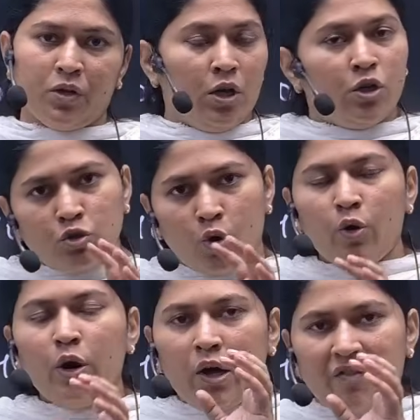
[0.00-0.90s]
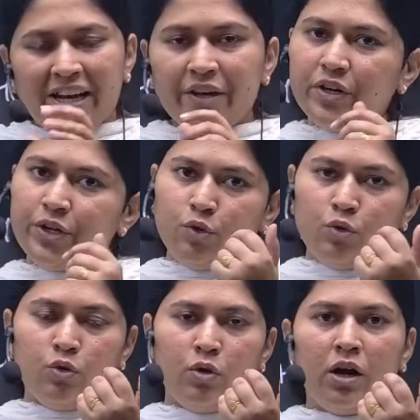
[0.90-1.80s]
So whenever
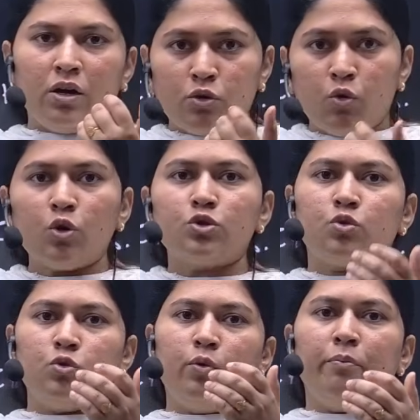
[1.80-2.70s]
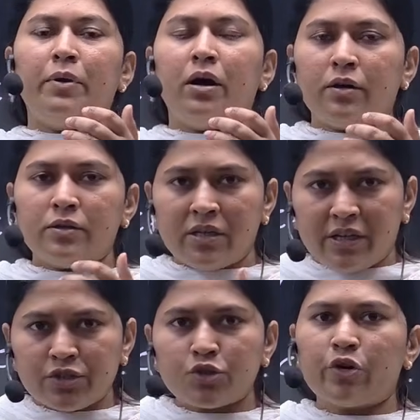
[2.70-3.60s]
you go through the
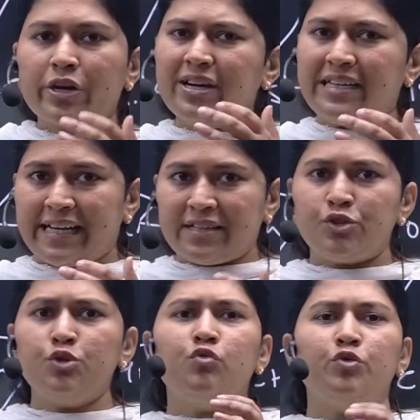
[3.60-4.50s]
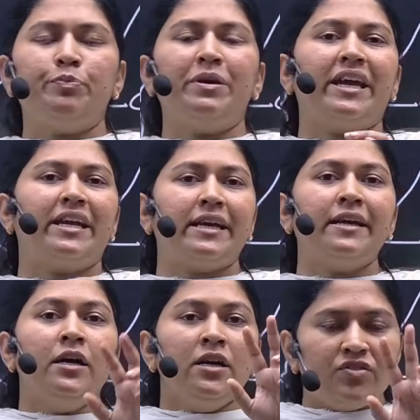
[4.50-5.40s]
historical text, you would be getting
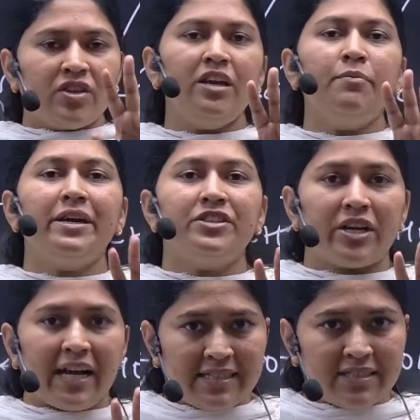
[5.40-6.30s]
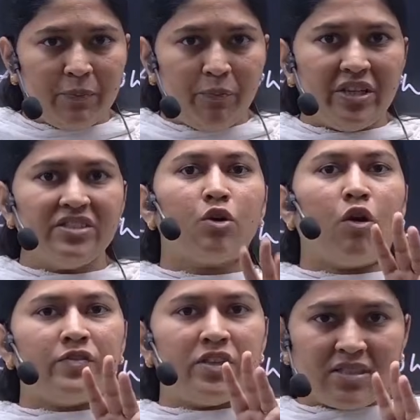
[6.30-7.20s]
three major assemblies of
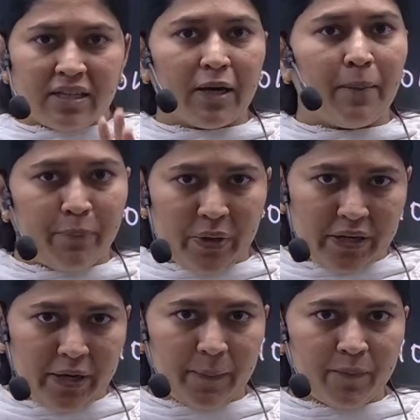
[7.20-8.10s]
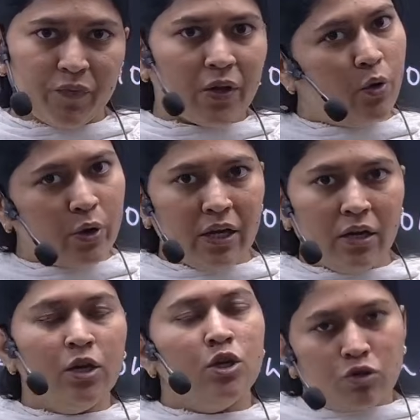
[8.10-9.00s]
the Sangam period. Okay,
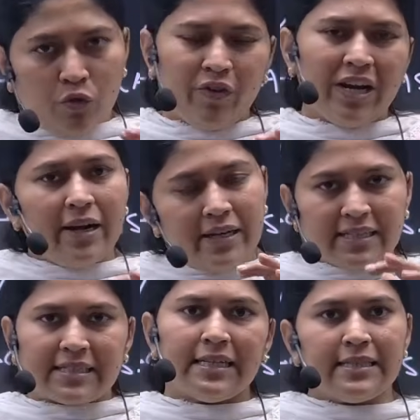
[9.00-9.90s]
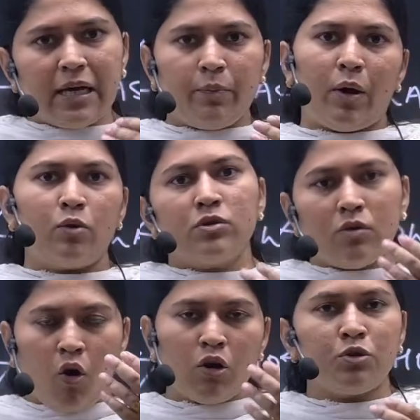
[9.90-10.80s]
so we'll discuss about
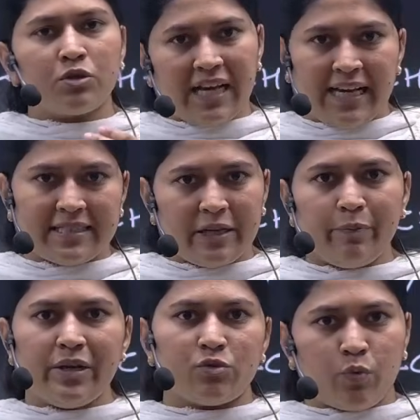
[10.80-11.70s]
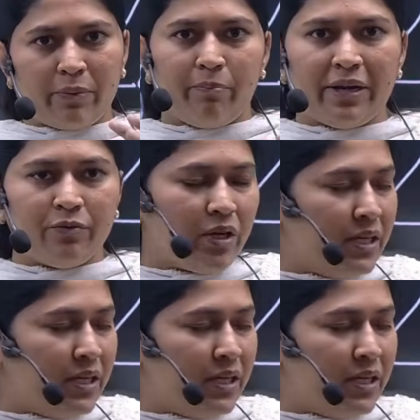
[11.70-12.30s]
all those assemblies one by one,